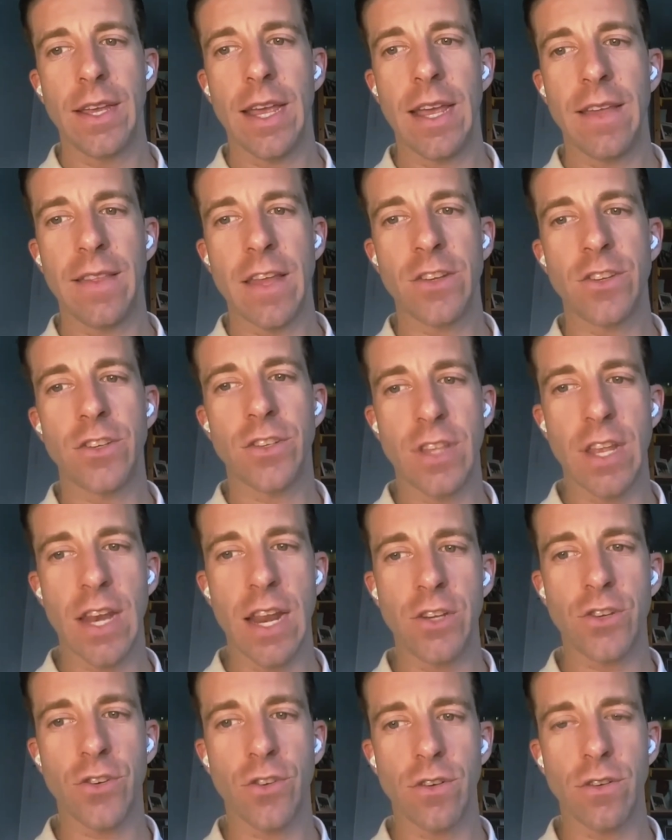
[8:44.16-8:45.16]
And that's just the
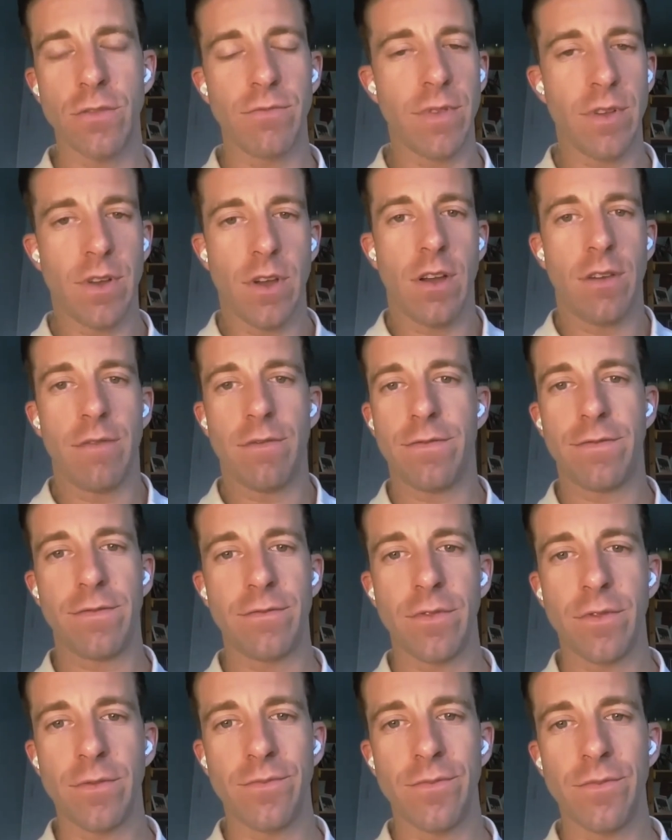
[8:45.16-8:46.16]
nature of
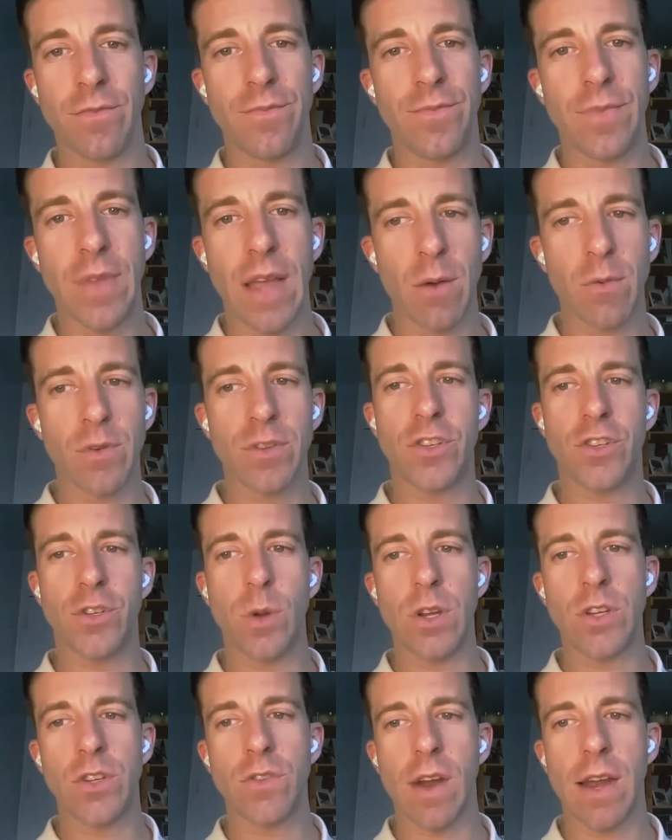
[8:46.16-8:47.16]
our
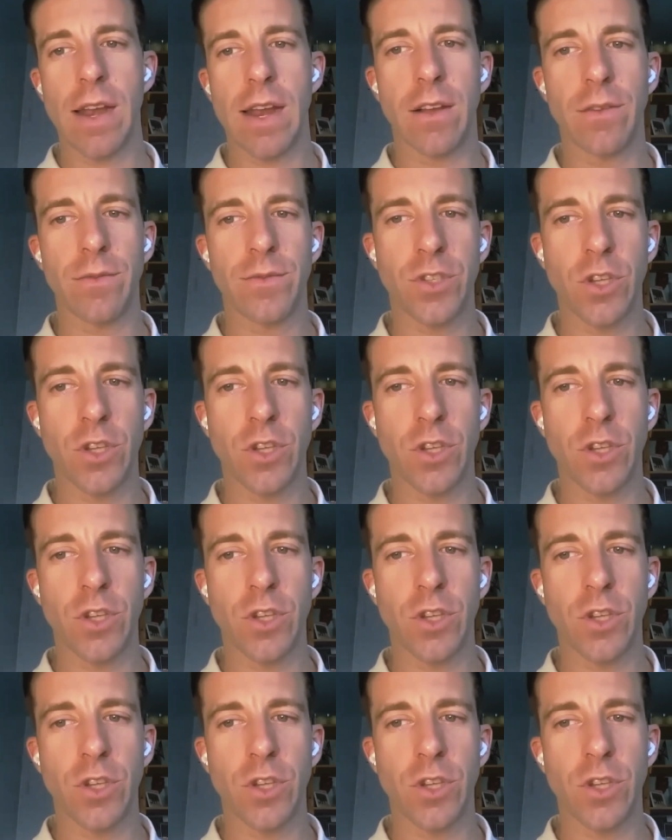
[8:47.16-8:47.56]
situation right now.